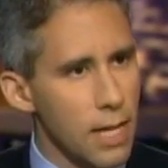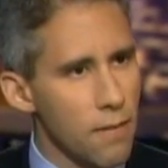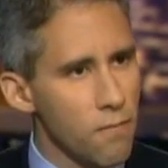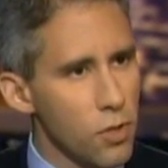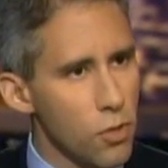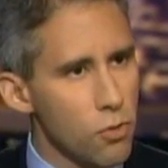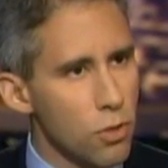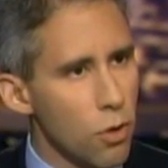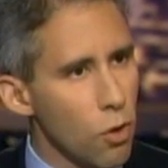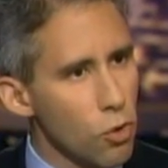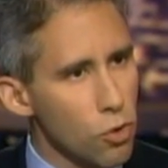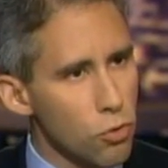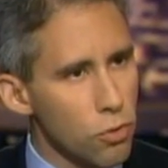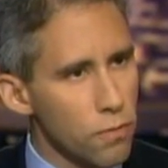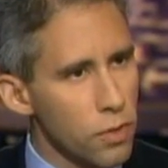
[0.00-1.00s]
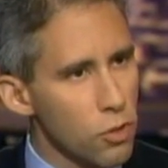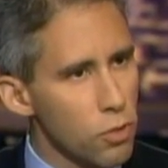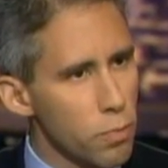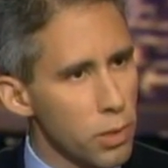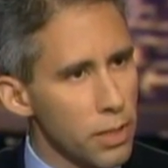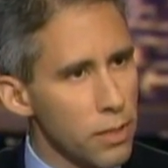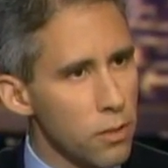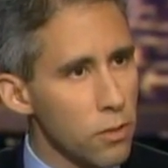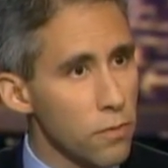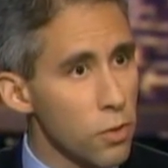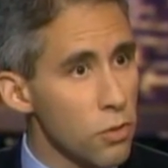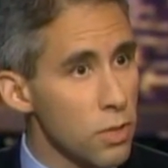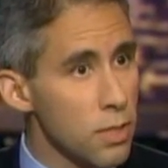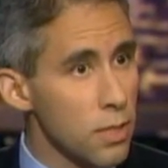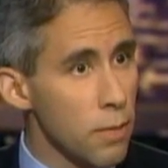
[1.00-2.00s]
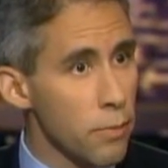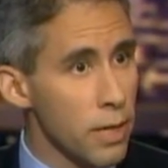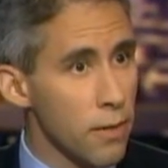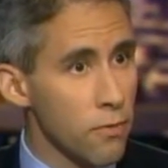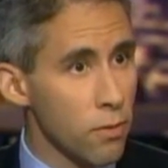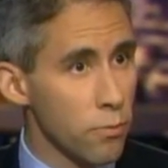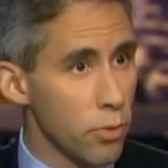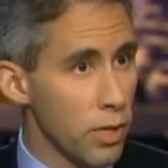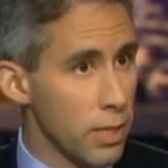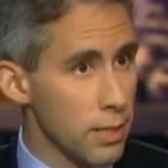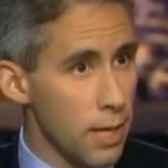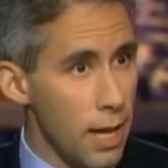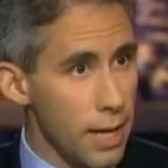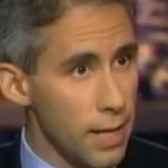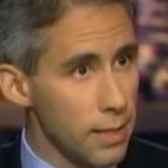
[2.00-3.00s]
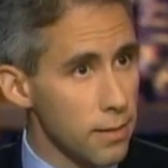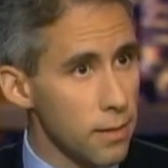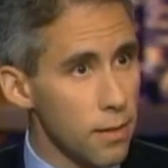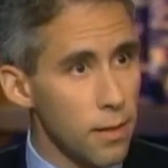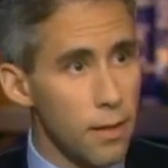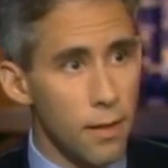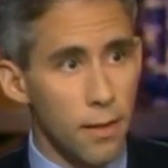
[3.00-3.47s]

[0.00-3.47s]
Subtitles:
the same views, cultural views, political views as somebody from Buenos Aires.